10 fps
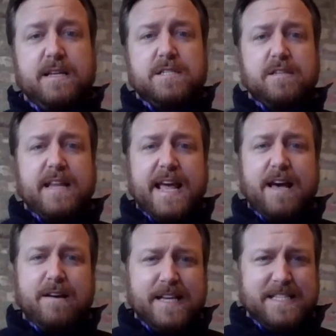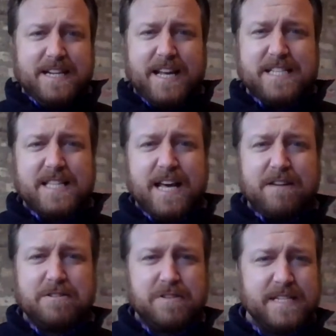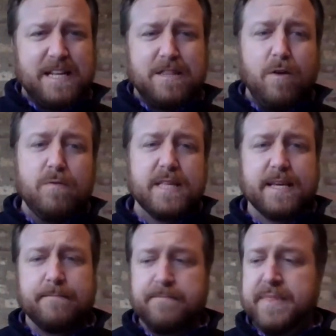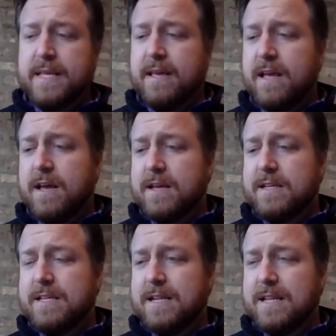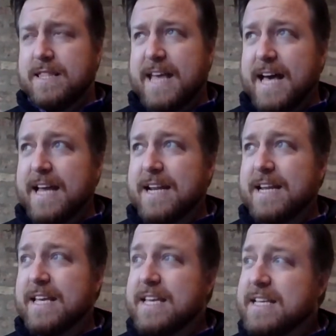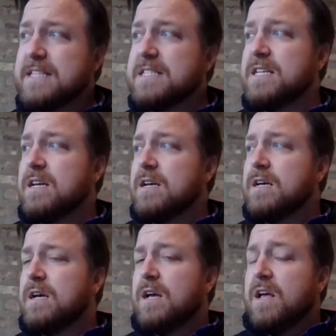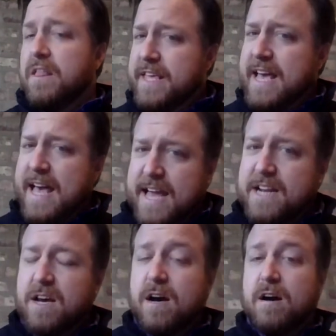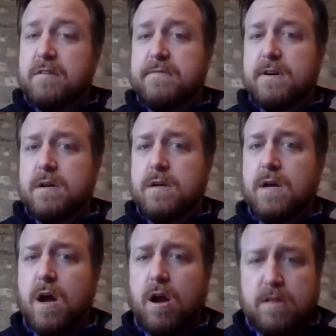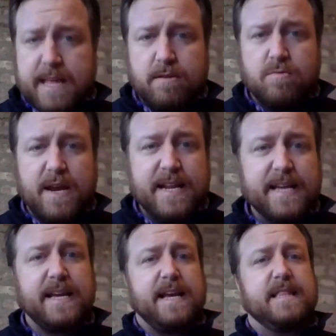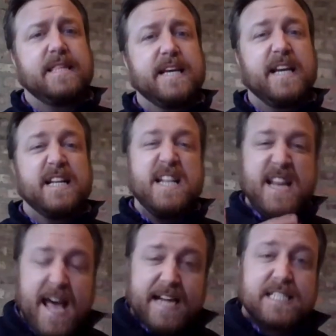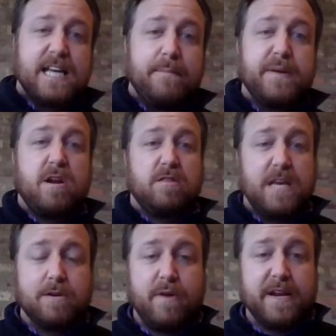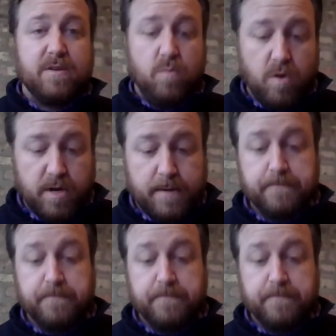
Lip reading: so that Alan gets a nice letter so he's not lonely. That is the end of our letter writing and the next step in our letter writing work.